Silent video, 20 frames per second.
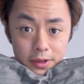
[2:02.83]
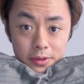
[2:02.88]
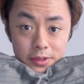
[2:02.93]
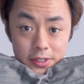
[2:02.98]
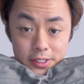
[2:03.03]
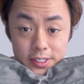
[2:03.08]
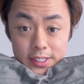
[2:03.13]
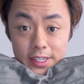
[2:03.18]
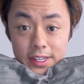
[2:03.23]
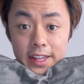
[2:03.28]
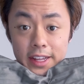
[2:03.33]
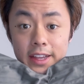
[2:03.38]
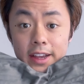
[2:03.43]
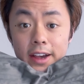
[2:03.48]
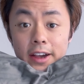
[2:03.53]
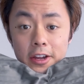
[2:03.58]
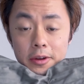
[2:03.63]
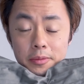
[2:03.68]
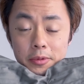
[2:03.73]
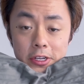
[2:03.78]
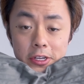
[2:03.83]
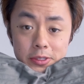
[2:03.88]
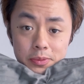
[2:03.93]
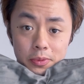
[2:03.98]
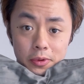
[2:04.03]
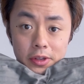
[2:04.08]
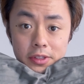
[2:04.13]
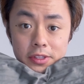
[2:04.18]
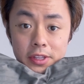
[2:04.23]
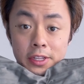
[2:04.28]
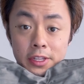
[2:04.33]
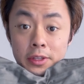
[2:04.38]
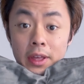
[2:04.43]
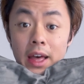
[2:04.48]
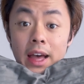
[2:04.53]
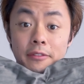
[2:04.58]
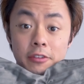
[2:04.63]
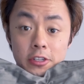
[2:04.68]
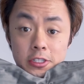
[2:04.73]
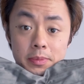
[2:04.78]
this is at a higher price point than the
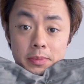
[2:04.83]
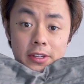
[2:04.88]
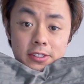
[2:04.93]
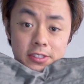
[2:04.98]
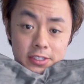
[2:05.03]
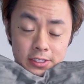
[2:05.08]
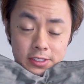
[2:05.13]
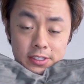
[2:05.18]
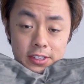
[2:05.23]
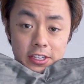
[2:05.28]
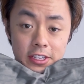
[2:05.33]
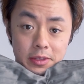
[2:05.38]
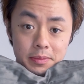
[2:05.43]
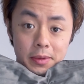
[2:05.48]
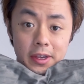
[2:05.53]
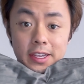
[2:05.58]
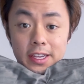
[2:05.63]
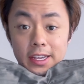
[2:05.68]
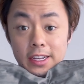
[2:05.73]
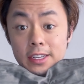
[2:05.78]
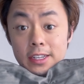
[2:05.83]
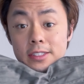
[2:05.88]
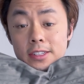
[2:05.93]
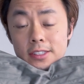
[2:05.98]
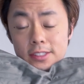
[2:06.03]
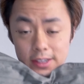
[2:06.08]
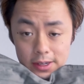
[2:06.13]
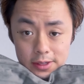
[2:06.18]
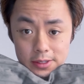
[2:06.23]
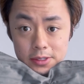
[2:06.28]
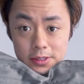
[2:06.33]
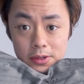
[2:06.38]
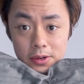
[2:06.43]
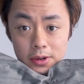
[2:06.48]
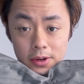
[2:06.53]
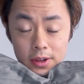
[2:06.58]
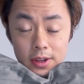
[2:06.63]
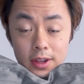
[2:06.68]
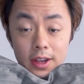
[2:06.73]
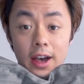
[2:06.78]
average bed sheets that you might get at a discount
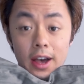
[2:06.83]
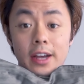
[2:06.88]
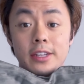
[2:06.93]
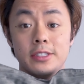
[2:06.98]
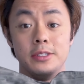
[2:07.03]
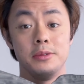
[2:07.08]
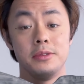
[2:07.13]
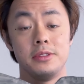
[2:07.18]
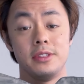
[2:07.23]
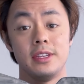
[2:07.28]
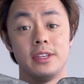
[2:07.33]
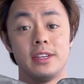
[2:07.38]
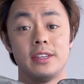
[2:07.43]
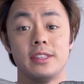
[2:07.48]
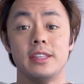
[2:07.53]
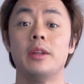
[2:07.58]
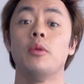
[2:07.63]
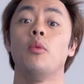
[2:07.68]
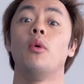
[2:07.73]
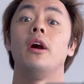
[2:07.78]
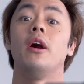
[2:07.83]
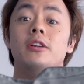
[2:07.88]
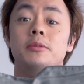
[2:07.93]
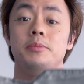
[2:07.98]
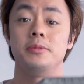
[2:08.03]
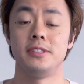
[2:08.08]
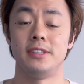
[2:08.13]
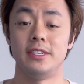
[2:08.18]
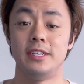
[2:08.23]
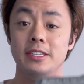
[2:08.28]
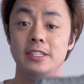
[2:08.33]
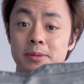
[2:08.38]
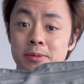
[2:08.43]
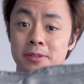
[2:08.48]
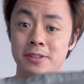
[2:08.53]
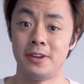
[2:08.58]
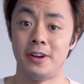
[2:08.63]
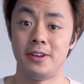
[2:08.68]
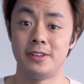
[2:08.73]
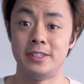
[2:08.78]
store, I do think that 100%
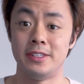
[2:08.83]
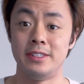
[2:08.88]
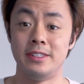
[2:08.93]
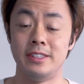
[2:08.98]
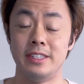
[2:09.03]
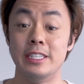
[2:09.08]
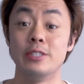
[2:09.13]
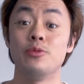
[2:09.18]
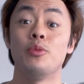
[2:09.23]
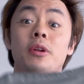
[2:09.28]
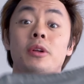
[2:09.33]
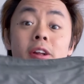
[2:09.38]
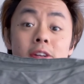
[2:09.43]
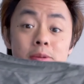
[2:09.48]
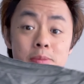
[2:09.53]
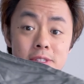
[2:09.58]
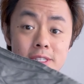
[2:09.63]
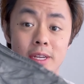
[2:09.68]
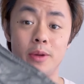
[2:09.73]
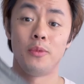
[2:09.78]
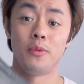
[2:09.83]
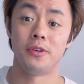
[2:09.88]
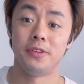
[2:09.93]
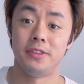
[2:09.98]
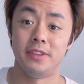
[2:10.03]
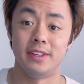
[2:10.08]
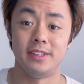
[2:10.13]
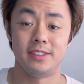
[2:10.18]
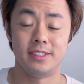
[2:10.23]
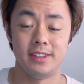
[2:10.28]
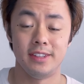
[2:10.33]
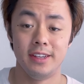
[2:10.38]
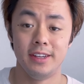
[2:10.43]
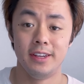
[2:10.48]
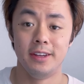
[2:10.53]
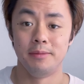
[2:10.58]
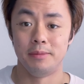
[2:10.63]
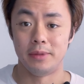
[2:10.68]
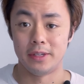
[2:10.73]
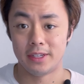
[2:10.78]
Egyptian cotton is 100% worth it,
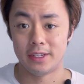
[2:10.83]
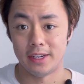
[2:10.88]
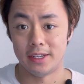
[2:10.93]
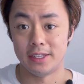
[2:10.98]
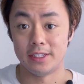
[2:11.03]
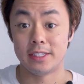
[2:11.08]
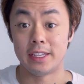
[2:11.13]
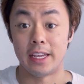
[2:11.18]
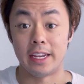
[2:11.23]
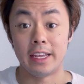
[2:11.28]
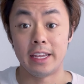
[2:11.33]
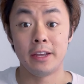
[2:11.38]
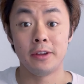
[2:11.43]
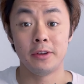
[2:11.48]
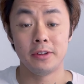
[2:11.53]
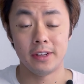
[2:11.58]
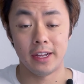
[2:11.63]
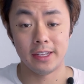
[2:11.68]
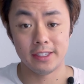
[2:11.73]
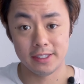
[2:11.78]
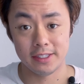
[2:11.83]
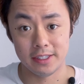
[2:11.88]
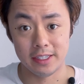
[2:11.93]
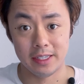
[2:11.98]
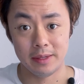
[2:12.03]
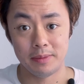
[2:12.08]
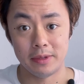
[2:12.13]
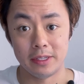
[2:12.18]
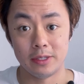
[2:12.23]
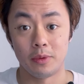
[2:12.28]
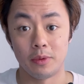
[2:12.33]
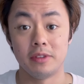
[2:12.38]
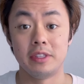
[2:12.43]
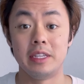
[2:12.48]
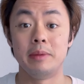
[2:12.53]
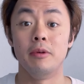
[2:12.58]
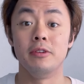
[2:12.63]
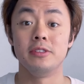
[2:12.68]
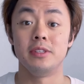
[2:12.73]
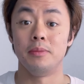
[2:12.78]
because getting a good night's sleep is one of
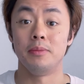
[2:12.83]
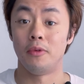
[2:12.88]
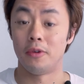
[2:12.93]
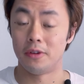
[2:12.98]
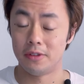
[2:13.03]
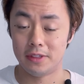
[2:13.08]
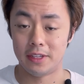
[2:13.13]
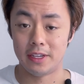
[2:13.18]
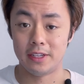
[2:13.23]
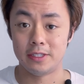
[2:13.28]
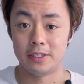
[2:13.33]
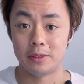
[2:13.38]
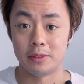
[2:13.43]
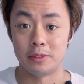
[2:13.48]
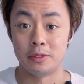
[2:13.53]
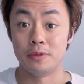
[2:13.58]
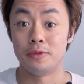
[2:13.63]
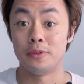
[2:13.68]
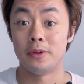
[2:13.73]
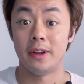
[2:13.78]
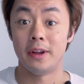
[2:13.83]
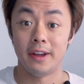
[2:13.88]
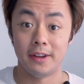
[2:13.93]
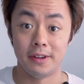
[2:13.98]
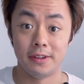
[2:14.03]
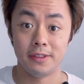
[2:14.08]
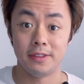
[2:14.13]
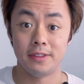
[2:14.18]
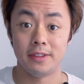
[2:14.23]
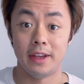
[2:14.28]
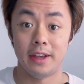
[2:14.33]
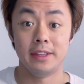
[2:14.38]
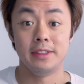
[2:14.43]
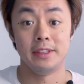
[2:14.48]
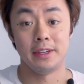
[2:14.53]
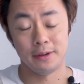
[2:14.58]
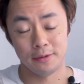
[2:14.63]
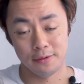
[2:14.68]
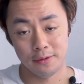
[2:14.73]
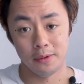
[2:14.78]
the most important things you can do for your health, and
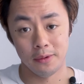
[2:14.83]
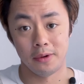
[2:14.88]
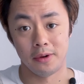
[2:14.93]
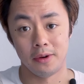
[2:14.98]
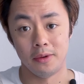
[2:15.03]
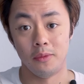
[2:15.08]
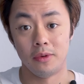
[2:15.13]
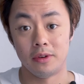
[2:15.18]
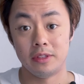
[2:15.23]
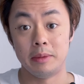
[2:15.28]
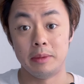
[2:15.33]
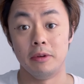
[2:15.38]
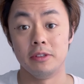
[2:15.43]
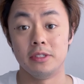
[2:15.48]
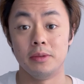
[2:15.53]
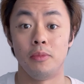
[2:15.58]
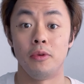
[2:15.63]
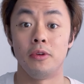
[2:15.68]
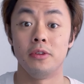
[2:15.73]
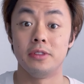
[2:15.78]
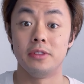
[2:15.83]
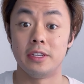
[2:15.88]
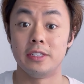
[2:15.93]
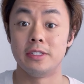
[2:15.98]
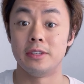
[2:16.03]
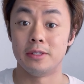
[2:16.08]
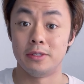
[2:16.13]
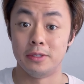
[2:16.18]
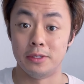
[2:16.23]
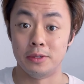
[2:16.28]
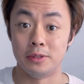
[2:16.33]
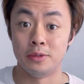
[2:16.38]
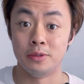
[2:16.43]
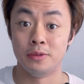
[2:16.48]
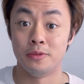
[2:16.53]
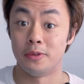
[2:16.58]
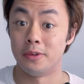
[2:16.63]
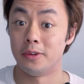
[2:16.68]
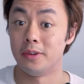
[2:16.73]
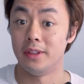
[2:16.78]
therefore one of the most important things you can do
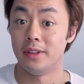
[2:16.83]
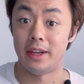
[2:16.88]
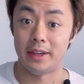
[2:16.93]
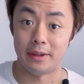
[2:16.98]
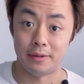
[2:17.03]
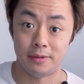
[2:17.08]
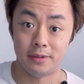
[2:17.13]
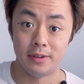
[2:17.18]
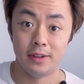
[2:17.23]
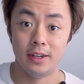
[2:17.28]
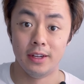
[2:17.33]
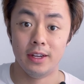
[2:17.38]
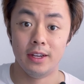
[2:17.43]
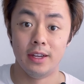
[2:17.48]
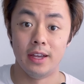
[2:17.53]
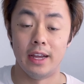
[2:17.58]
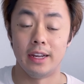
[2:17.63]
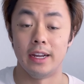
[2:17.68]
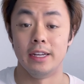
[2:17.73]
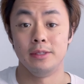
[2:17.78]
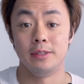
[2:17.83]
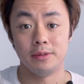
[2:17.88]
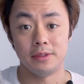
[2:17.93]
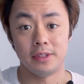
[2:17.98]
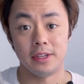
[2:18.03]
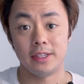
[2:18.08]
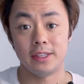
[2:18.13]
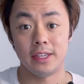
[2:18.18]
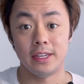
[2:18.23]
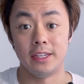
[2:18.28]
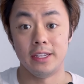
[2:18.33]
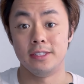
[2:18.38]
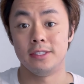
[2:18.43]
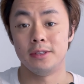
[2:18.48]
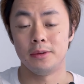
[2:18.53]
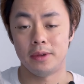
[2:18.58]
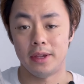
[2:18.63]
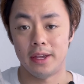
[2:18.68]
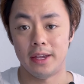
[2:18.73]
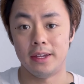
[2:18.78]
for your life. And I do think that it's
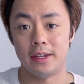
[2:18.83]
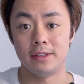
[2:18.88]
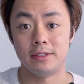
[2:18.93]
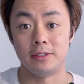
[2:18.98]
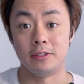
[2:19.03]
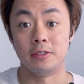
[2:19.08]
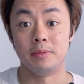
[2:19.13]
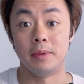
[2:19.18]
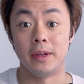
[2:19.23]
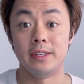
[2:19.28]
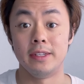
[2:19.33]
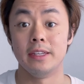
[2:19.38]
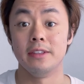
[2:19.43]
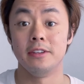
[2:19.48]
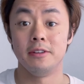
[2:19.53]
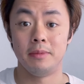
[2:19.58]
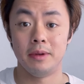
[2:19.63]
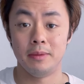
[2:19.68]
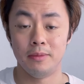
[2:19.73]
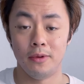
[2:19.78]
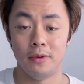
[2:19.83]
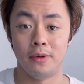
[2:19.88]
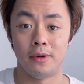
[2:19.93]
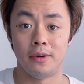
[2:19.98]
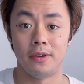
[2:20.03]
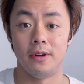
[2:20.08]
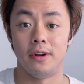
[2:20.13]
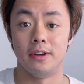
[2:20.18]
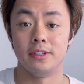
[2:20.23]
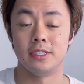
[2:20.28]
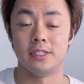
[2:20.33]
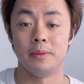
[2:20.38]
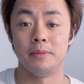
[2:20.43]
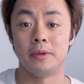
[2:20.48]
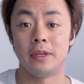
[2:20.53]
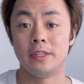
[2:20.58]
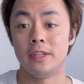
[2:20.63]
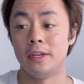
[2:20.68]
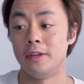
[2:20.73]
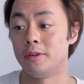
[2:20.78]
okay to spend a little bit more on
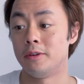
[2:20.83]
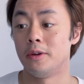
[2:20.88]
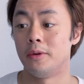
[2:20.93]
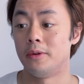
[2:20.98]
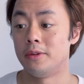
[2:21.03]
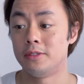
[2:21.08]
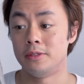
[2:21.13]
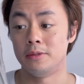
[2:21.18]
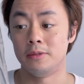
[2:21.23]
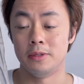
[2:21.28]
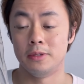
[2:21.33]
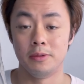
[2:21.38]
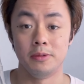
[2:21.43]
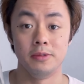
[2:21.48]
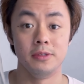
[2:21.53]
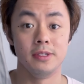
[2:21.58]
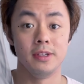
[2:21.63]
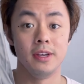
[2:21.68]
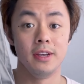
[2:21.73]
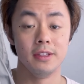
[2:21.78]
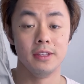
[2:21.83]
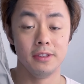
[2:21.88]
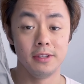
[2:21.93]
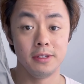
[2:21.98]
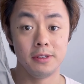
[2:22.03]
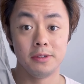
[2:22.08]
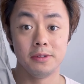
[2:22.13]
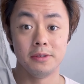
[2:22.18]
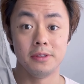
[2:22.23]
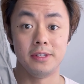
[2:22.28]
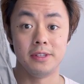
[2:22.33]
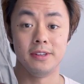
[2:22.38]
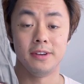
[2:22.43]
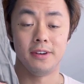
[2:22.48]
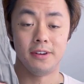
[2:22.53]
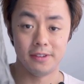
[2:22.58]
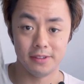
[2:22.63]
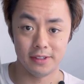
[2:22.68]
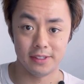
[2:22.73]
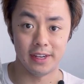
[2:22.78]
something that you're going to use literally
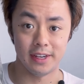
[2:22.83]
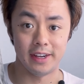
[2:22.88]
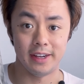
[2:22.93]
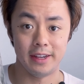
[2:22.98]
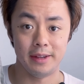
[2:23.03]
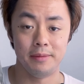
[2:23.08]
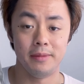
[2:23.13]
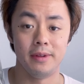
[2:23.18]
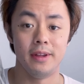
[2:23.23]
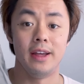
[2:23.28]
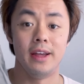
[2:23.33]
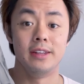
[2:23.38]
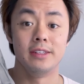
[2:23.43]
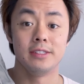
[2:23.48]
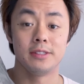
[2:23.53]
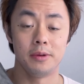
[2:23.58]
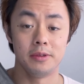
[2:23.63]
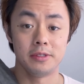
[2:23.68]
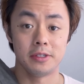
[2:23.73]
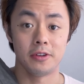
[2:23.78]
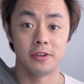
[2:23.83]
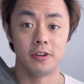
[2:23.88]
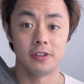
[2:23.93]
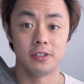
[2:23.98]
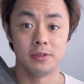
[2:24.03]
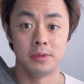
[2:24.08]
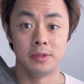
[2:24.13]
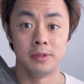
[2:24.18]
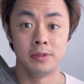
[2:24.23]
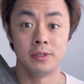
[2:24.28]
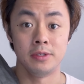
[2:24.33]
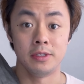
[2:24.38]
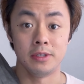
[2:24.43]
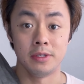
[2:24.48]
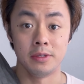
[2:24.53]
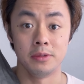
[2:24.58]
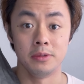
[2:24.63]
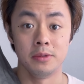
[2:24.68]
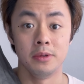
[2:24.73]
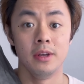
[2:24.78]
all the time and is going to contribute to
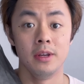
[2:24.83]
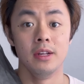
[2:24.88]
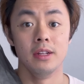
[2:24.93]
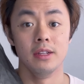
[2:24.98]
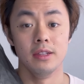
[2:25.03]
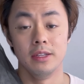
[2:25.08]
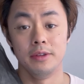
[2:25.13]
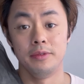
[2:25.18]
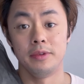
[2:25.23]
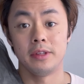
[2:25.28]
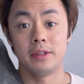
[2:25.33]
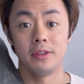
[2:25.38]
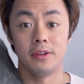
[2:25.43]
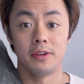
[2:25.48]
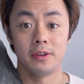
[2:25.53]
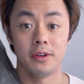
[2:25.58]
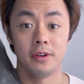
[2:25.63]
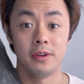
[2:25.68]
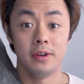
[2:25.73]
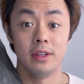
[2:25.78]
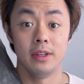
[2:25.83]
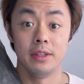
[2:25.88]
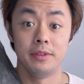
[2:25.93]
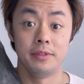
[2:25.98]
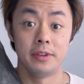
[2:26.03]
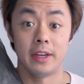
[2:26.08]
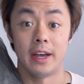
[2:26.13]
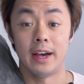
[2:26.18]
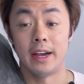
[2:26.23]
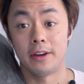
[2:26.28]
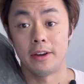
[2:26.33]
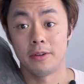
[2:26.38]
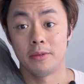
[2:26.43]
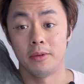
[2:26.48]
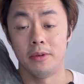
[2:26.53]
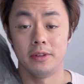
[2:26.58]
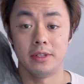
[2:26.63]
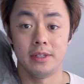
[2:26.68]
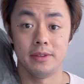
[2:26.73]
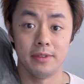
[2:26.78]
you living longer and living a higher
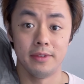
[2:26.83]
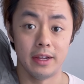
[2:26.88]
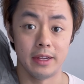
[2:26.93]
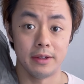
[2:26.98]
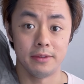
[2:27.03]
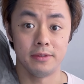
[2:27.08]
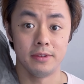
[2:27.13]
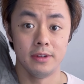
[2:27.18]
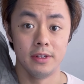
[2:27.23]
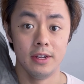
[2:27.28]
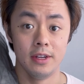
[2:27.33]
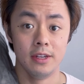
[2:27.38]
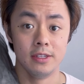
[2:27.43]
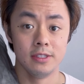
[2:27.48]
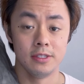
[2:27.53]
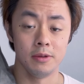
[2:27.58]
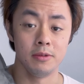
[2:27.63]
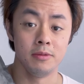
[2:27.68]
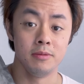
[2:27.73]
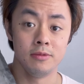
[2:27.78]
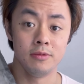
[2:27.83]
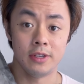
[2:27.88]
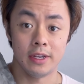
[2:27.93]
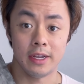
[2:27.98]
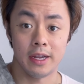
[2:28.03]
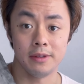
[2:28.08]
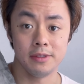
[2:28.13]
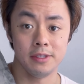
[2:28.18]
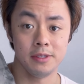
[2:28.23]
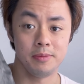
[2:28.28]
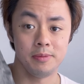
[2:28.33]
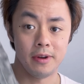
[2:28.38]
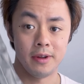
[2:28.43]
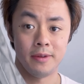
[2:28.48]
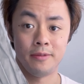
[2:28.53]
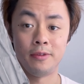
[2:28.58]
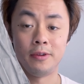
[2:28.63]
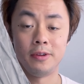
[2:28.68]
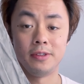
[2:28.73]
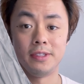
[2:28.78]
quality of life. So check out this
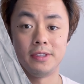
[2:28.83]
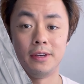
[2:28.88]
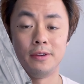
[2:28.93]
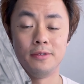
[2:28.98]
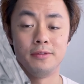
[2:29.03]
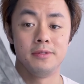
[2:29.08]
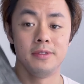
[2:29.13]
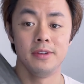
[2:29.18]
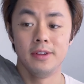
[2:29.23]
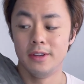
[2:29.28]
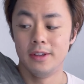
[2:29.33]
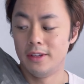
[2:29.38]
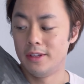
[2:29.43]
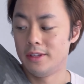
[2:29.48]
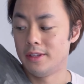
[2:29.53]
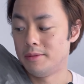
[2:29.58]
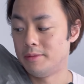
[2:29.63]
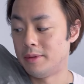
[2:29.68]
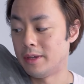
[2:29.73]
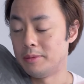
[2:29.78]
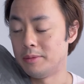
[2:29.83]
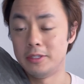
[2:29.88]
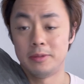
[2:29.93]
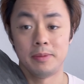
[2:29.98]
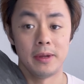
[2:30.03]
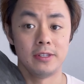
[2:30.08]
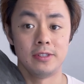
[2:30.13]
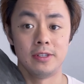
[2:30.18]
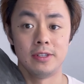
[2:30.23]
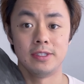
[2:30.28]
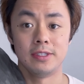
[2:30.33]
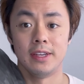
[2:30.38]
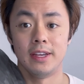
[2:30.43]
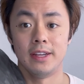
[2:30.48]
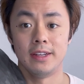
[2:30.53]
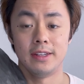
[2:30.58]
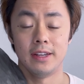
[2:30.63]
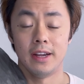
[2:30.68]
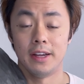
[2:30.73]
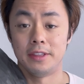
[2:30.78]
brand for yourself. Pick up this bedsheet
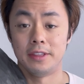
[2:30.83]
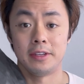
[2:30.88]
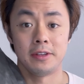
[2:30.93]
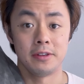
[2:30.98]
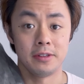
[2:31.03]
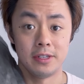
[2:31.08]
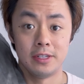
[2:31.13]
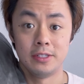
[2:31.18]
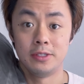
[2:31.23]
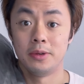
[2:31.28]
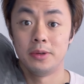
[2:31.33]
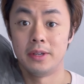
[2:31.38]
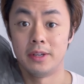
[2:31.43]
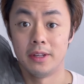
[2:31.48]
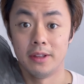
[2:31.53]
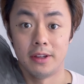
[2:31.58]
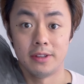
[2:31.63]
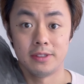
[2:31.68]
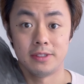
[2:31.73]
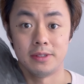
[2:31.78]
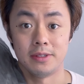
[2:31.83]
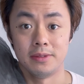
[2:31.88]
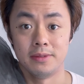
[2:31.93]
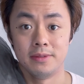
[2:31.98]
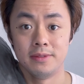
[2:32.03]
set. I think you're going to enjoy it a lot too.